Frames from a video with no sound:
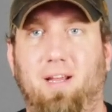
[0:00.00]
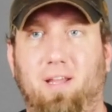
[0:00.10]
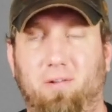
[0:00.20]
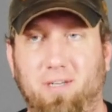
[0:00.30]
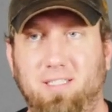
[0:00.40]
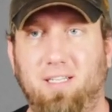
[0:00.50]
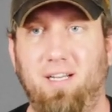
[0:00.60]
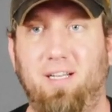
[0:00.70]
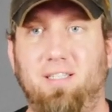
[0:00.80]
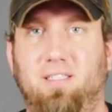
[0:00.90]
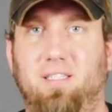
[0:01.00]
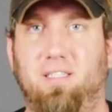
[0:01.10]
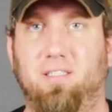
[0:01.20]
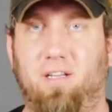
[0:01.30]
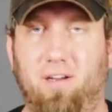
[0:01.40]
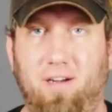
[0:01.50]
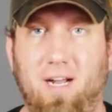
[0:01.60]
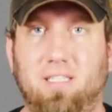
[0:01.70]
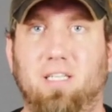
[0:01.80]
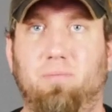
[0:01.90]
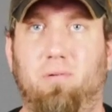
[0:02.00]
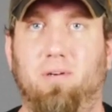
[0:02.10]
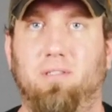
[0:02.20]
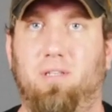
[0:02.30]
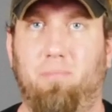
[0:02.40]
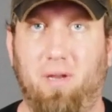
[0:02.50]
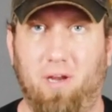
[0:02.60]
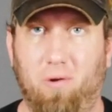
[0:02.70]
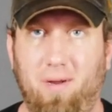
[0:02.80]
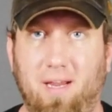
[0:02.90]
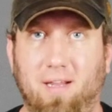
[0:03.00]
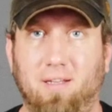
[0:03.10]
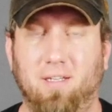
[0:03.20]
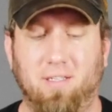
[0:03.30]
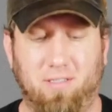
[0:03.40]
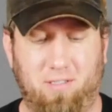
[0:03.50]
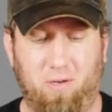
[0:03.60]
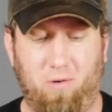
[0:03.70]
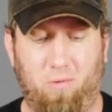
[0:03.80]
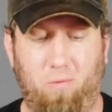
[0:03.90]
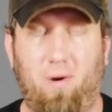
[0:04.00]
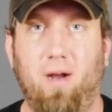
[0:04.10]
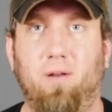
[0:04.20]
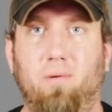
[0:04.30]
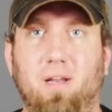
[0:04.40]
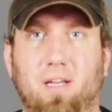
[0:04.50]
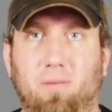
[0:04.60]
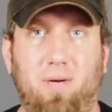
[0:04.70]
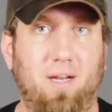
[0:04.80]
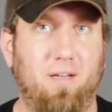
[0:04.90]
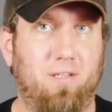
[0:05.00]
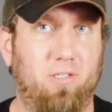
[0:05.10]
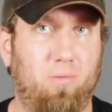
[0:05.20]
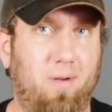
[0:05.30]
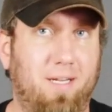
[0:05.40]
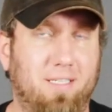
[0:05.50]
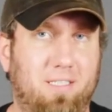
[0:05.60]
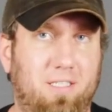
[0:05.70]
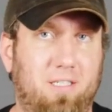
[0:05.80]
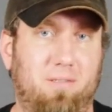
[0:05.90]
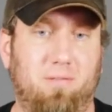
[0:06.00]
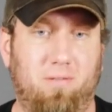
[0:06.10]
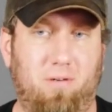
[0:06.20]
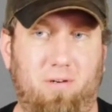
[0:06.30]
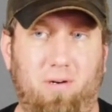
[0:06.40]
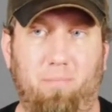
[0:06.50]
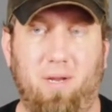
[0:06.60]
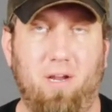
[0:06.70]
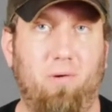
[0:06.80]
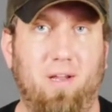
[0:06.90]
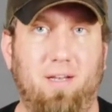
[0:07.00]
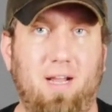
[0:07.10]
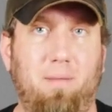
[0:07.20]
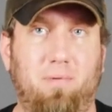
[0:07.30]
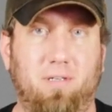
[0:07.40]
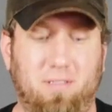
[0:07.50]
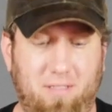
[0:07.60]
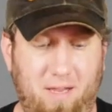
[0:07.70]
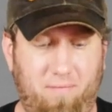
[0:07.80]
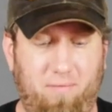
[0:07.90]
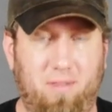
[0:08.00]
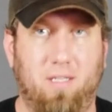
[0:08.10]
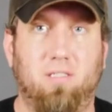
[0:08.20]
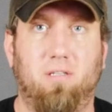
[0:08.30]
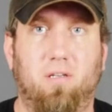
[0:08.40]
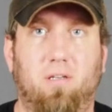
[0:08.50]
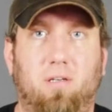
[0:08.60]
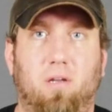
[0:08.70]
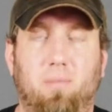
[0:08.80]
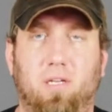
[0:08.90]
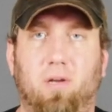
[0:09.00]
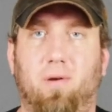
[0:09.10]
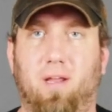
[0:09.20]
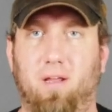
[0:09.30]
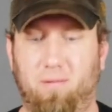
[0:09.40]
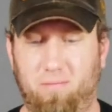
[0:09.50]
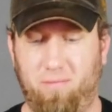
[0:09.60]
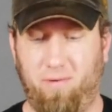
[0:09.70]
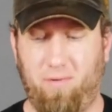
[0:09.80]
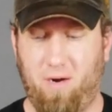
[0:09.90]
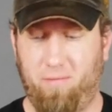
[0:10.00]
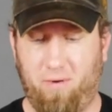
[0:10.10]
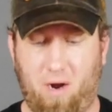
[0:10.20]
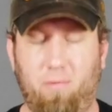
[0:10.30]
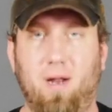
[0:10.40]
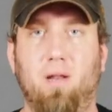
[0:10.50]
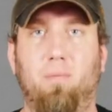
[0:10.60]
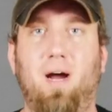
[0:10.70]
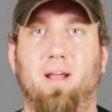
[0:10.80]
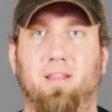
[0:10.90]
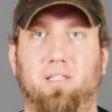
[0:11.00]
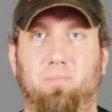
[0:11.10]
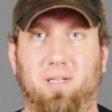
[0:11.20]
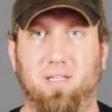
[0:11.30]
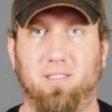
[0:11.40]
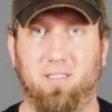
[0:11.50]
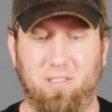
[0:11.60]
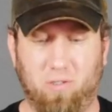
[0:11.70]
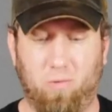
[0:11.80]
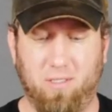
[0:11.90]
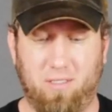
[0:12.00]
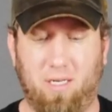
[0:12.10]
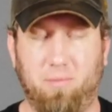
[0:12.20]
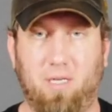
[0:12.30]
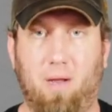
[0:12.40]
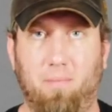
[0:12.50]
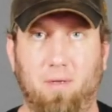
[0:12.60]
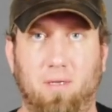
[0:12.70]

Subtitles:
And the reason is all your access points are PoE. So why do we need to buy another switch or PoE adapters if this could be doing it? We're already buying this because this is a one-stop shop.